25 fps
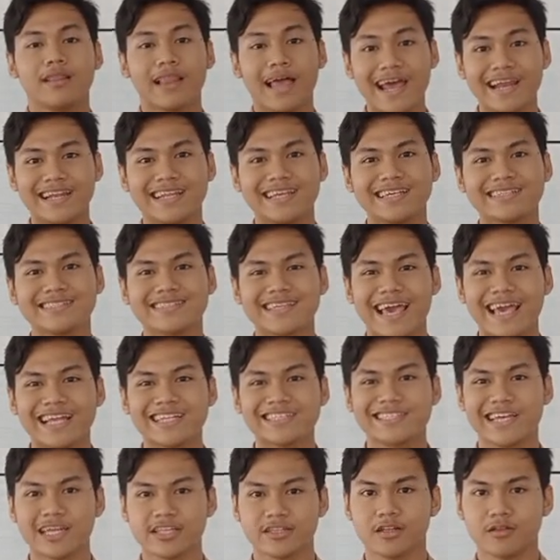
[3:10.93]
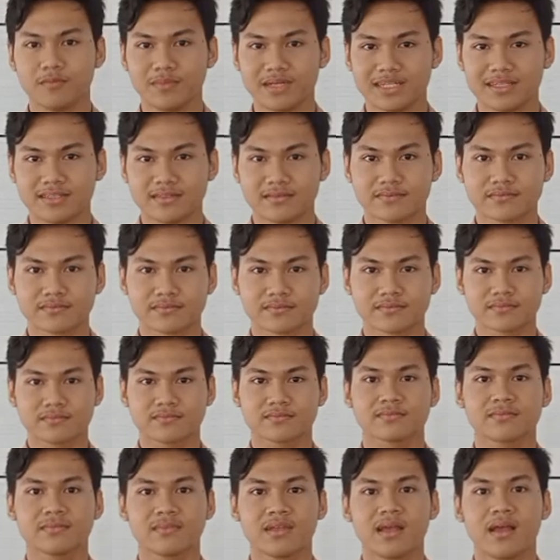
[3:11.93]
Ladies and gentlemen,
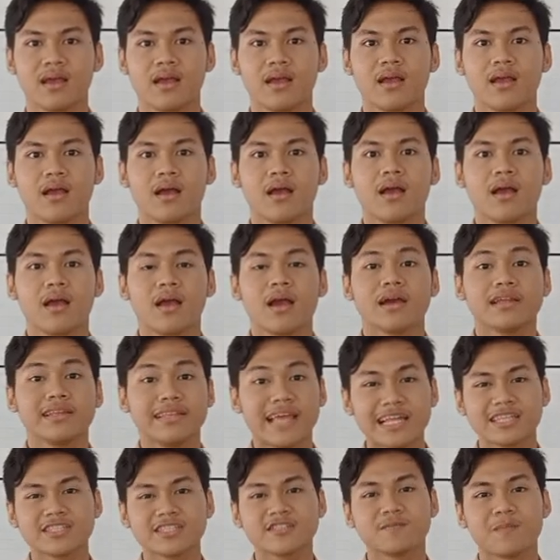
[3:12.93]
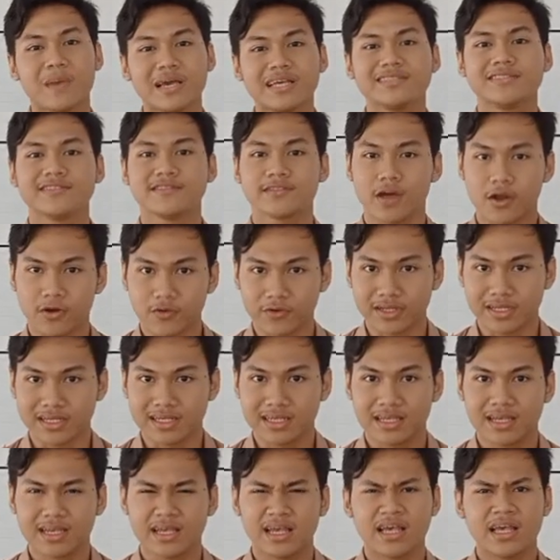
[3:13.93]
that's my
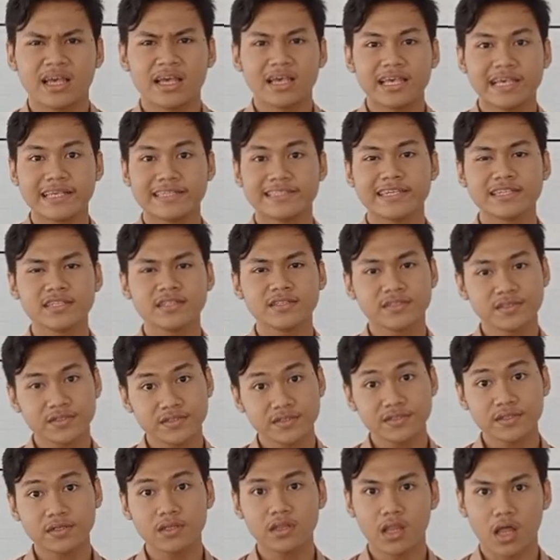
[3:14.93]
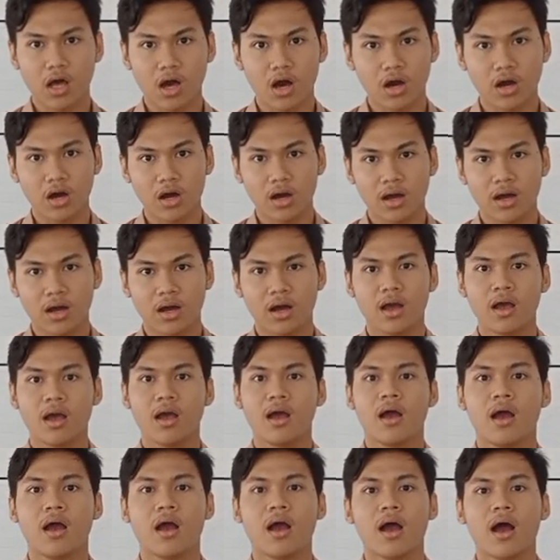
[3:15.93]
story. Is it too long?
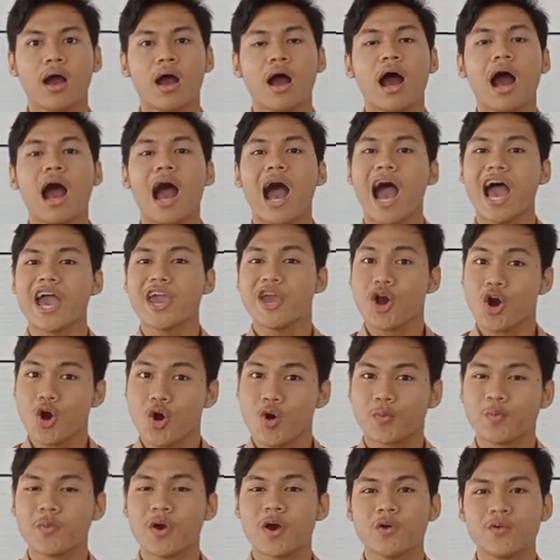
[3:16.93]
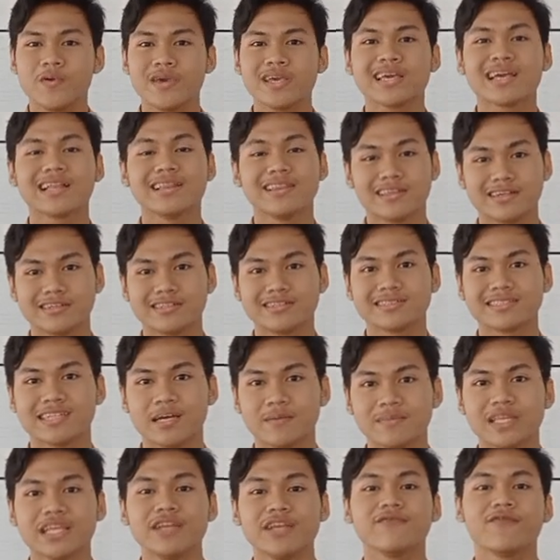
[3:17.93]
I hope we can learn
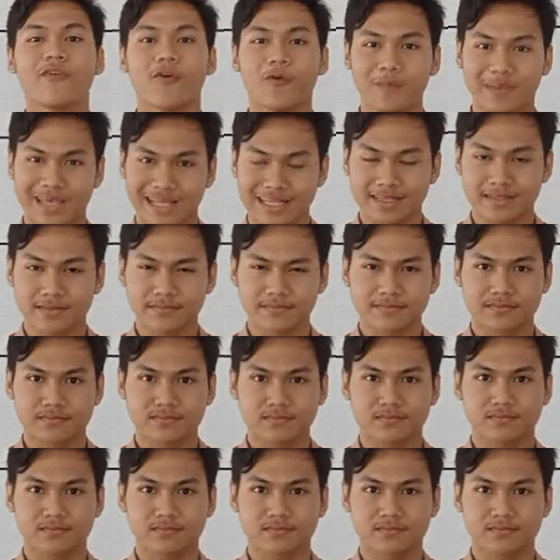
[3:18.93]
something from it.